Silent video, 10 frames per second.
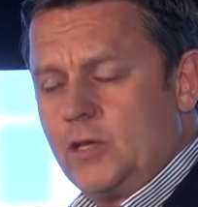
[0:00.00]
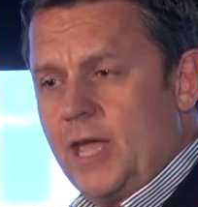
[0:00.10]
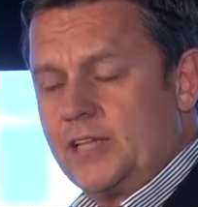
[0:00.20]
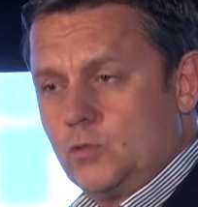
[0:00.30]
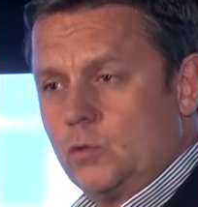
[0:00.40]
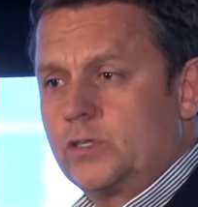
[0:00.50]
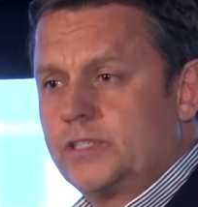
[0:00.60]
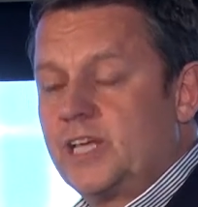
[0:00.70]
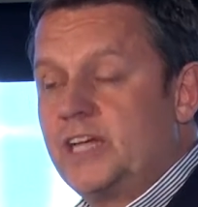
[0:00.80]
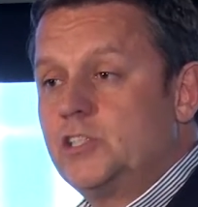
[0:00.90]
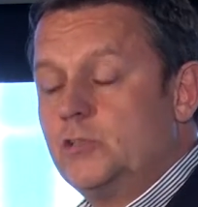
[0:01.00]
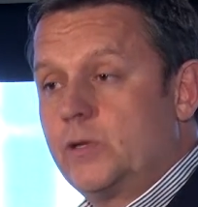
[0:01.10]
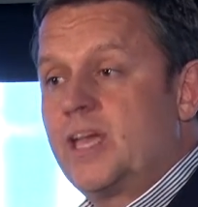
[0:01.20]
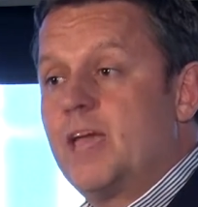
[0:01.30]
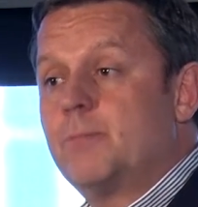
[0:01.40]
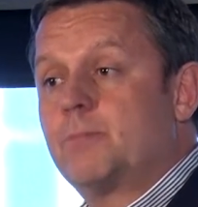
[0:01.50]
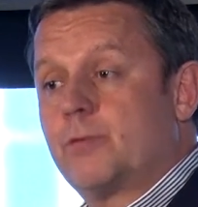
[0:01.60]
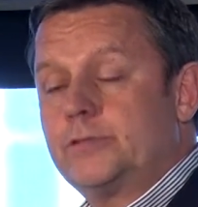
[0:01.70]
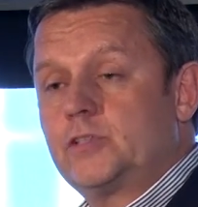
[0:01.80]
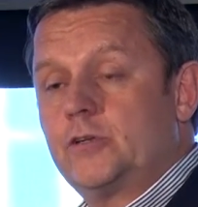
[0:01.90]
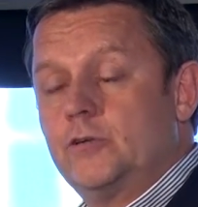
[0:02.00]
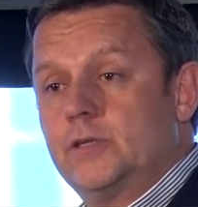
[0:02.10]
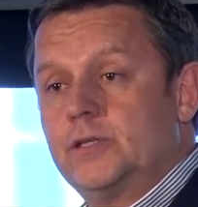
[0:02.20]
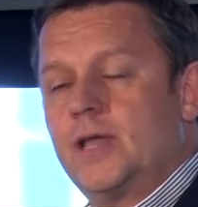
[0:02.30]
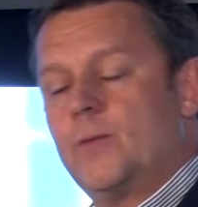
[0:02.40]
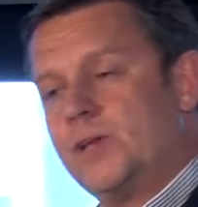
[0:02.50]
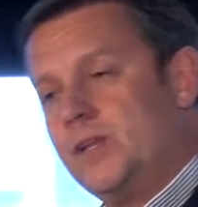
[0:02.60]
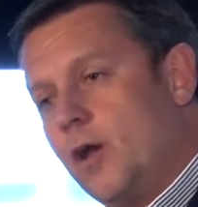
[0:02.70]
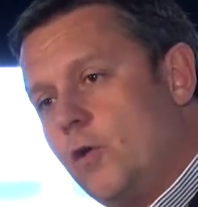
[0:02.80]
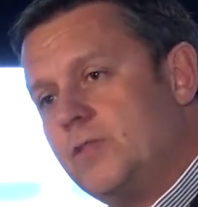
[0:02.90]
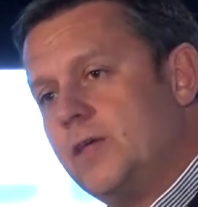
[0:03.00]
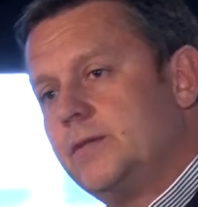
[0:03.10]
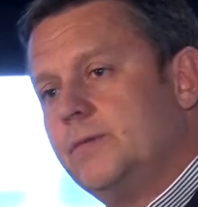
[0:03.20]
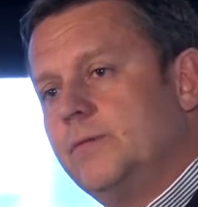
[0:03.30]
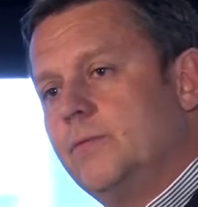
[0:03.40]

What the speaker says: as an organisation you can be prosecuted, and we know that